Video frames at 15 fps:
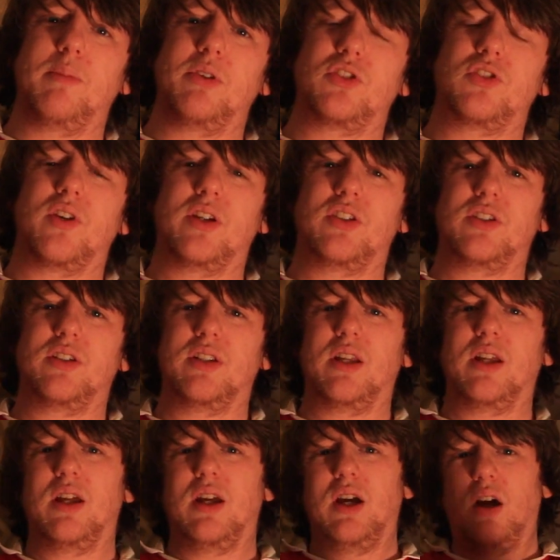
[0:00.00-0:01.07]

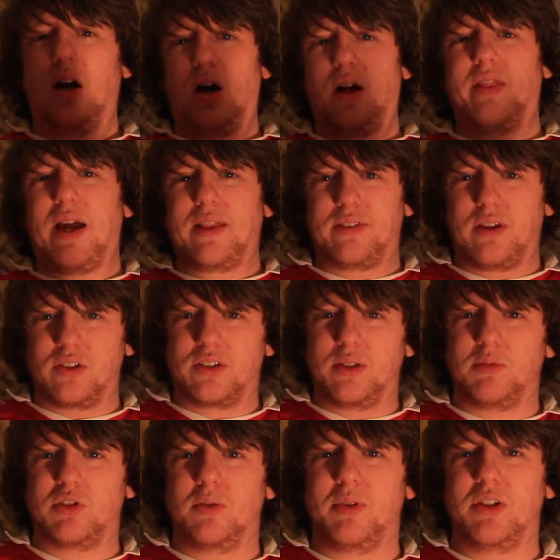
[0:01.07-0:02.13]
demonstration, that there
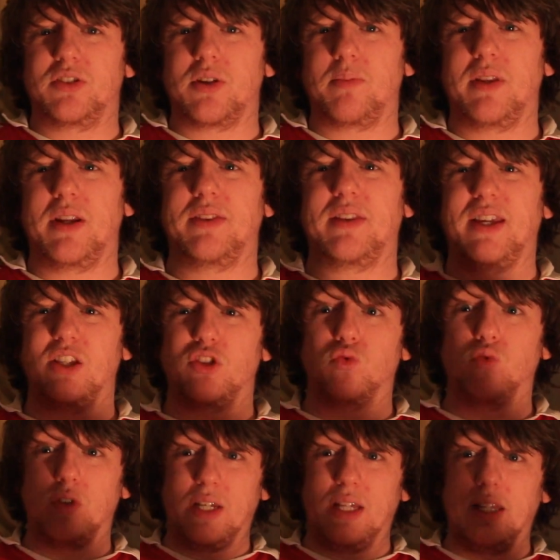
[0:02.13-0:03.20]
seems to be something that the
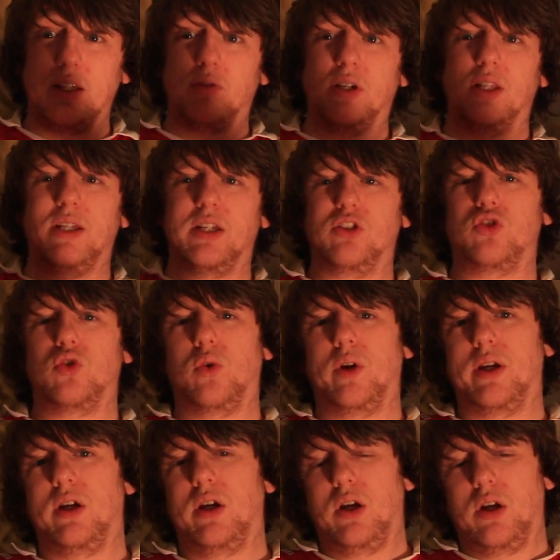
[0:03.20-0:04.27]
kids really
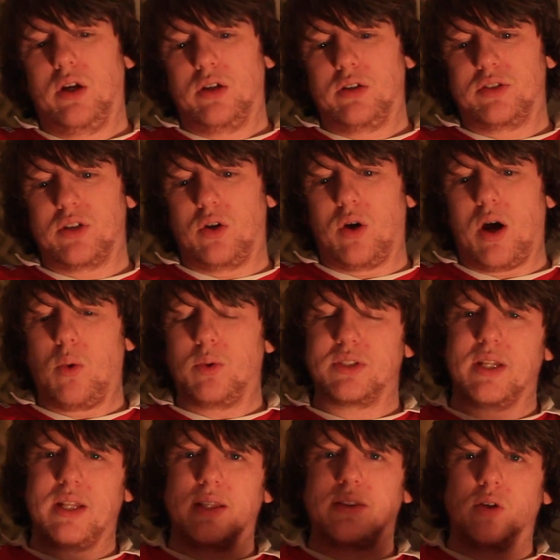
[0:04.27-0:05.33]
enjoy. So I would
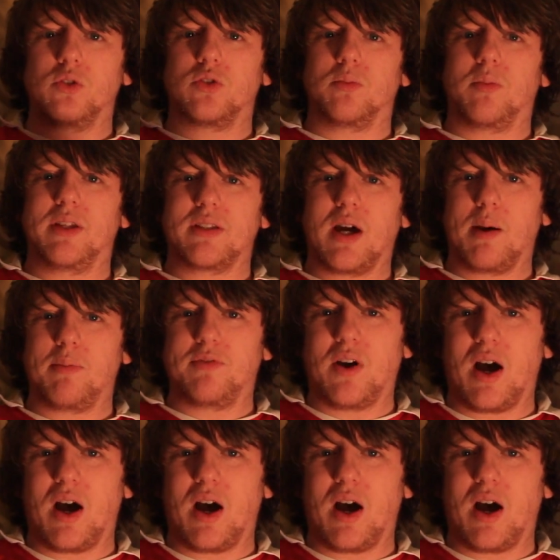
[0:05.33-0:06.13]
say that those are my top